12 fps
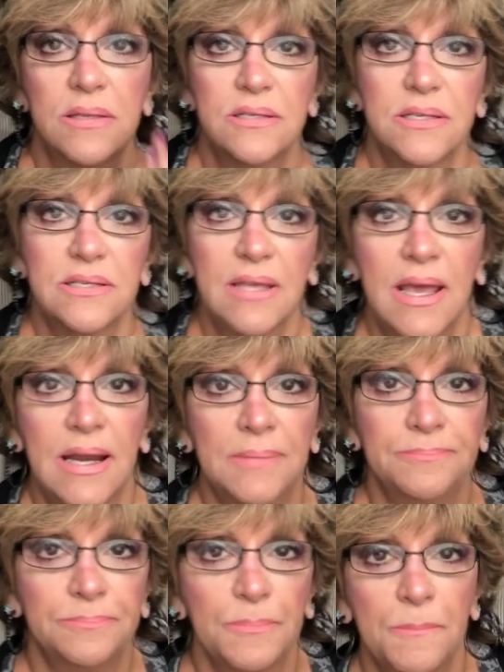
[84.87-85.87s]
It's just kind
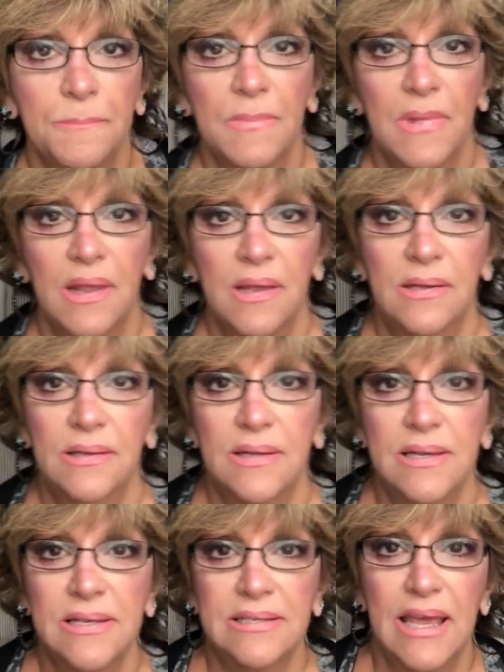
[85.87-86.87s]

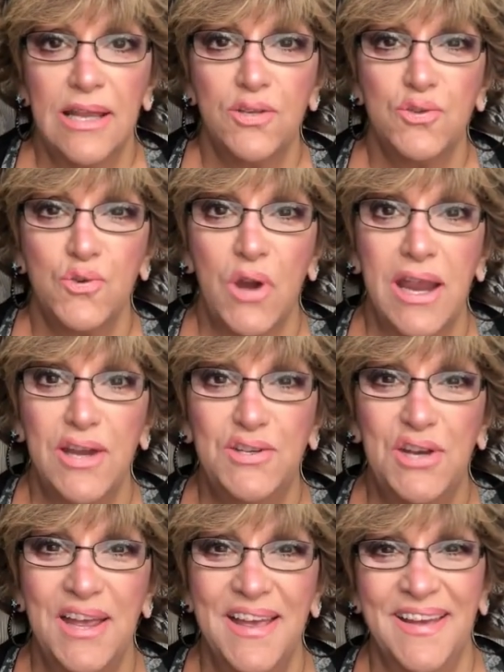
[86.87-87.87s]
of
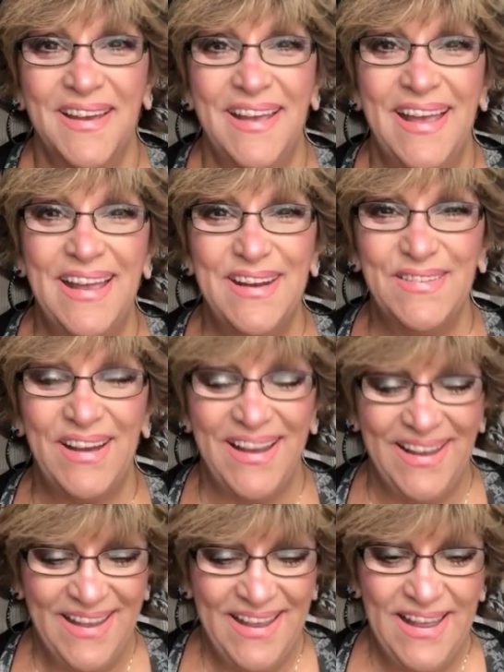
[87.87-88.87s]
strange. Anyway,
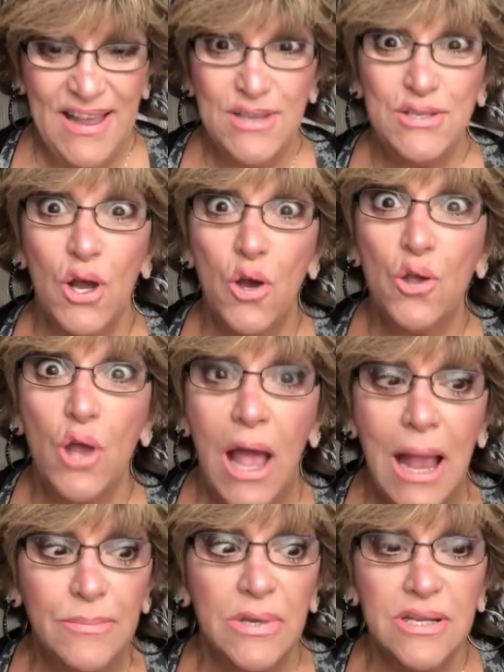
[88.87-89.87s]
so
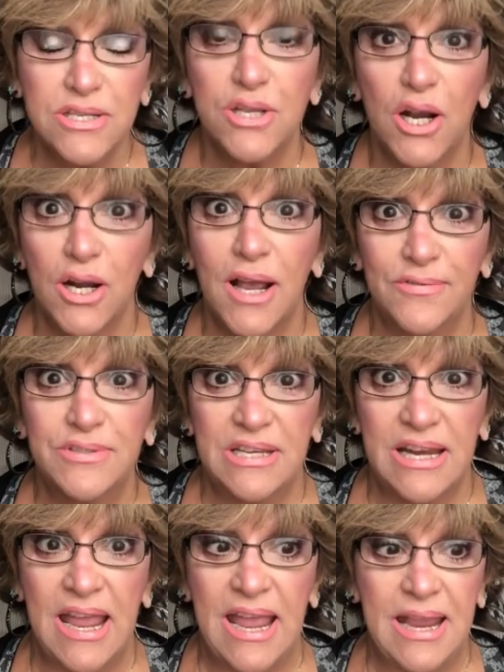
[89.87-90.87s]
I'm gonna start off
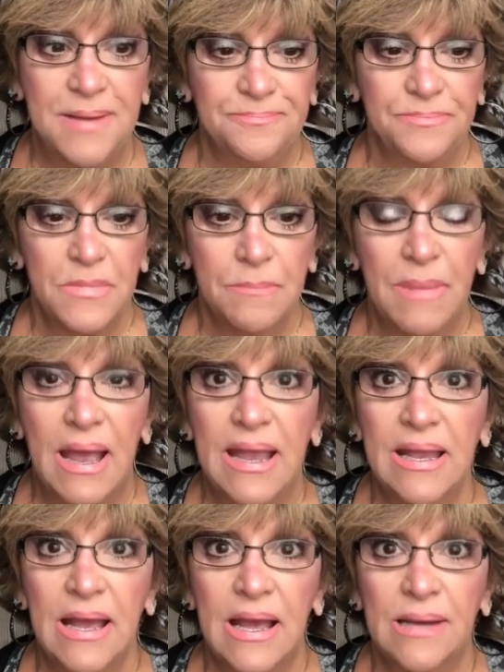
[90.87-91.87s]
today
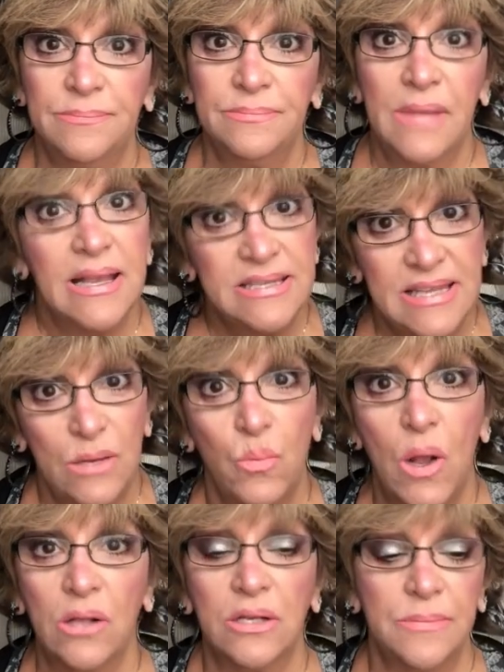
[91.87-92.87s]
by, I said,
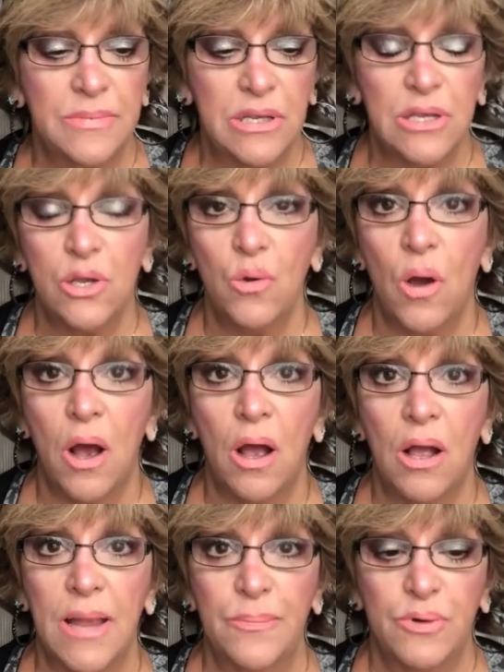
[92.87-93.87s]
welcoming you
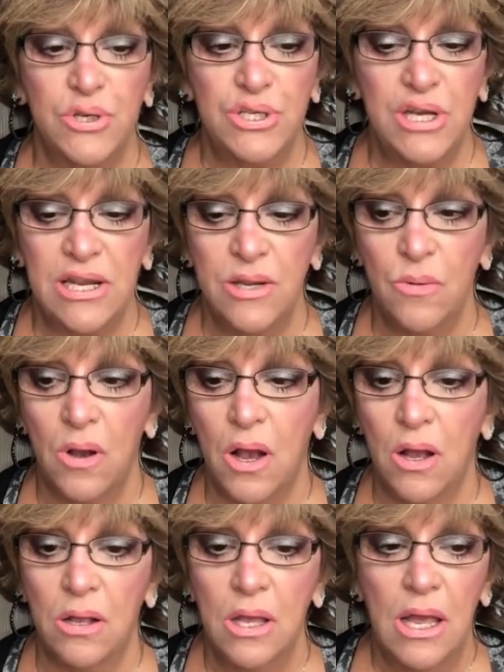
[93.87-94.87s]
all. I appreciate you
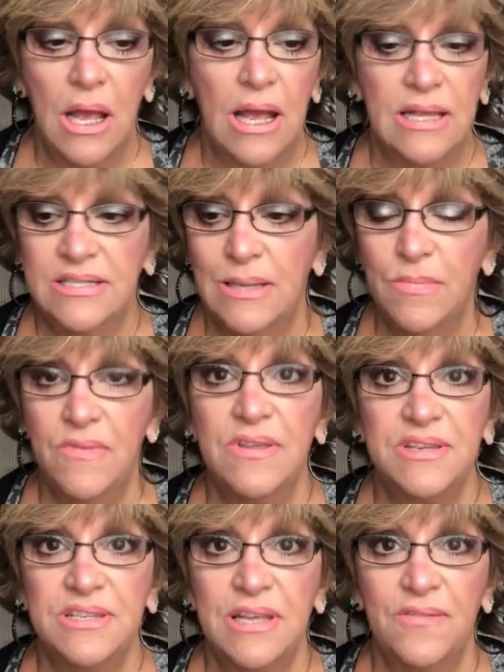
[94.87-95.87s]
all. Some of
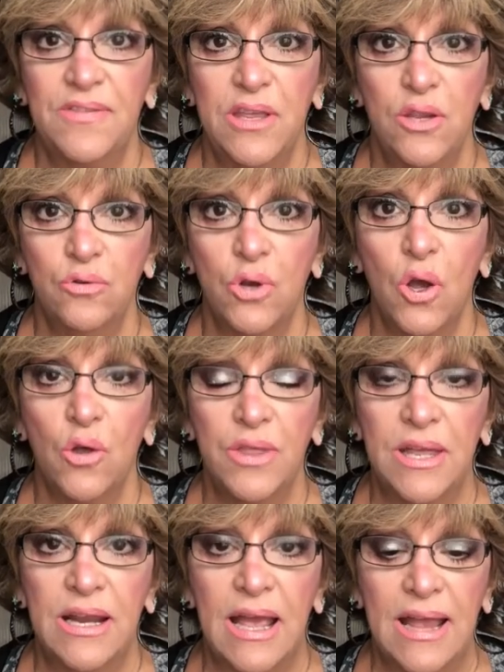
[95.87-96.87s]
the stuff that you know
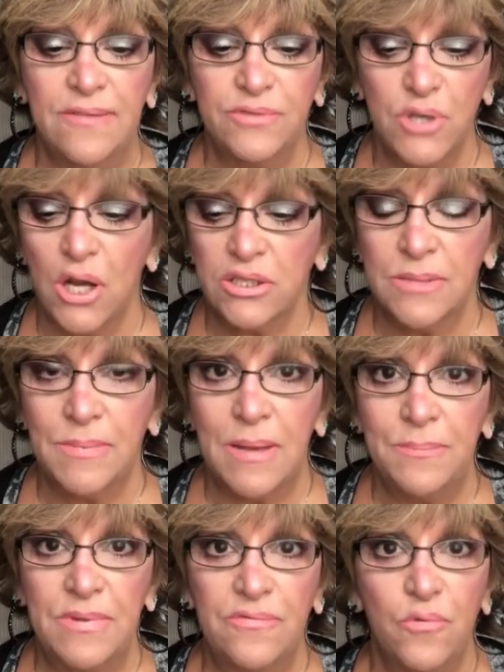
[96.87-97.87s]
that I've talked
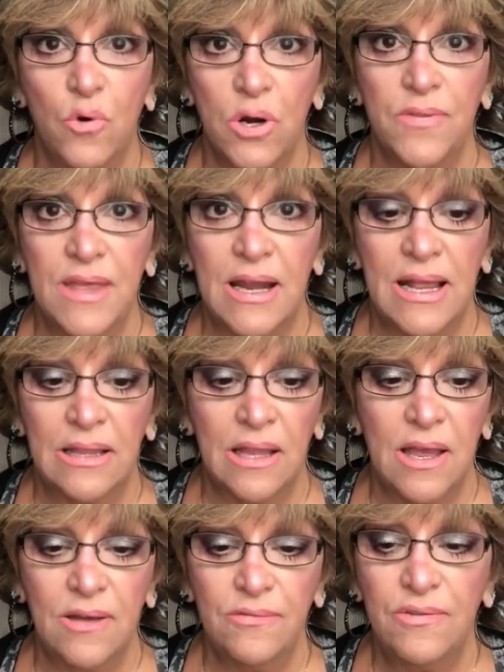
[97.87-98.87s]
about before and that I
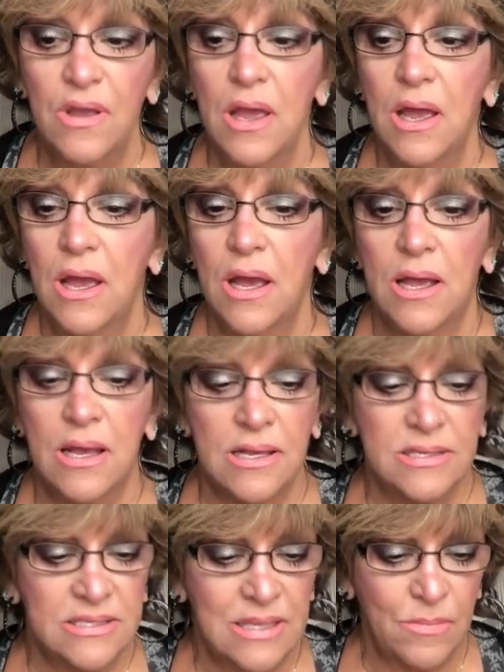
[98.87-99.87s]
love,
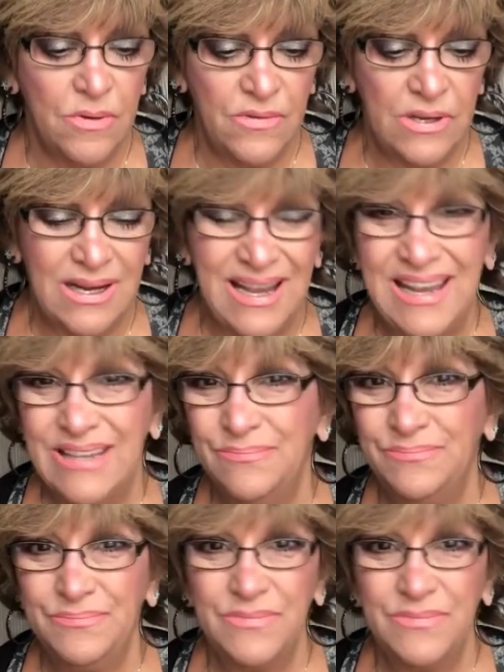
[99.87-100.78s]
some of it I